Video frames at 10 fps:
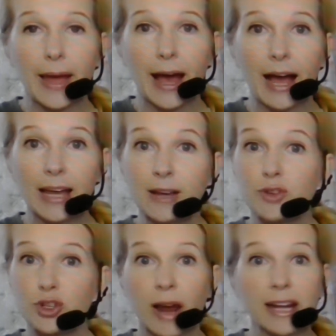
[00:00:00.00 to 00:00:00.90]
I have
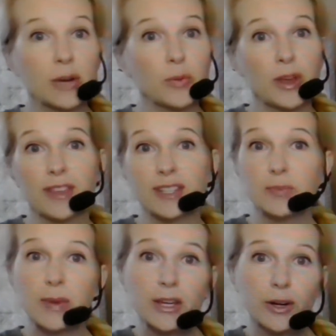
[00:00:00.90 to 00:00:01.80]
tried it with the
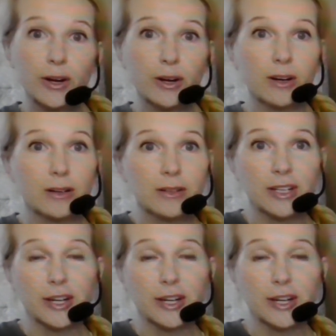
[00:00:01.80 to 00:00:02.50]
speaker,